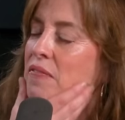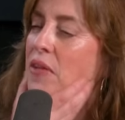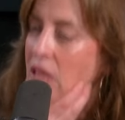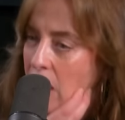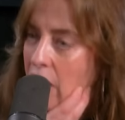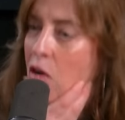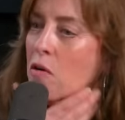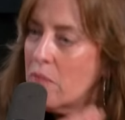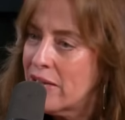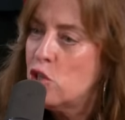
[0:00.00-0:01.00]
felt like I
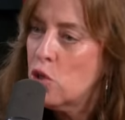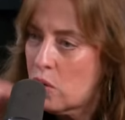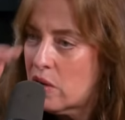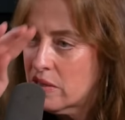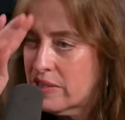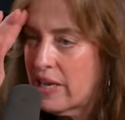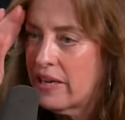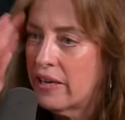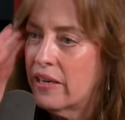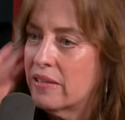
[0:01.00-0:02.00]
hurt my jaw
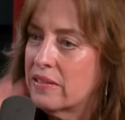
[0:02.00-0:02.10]
saying it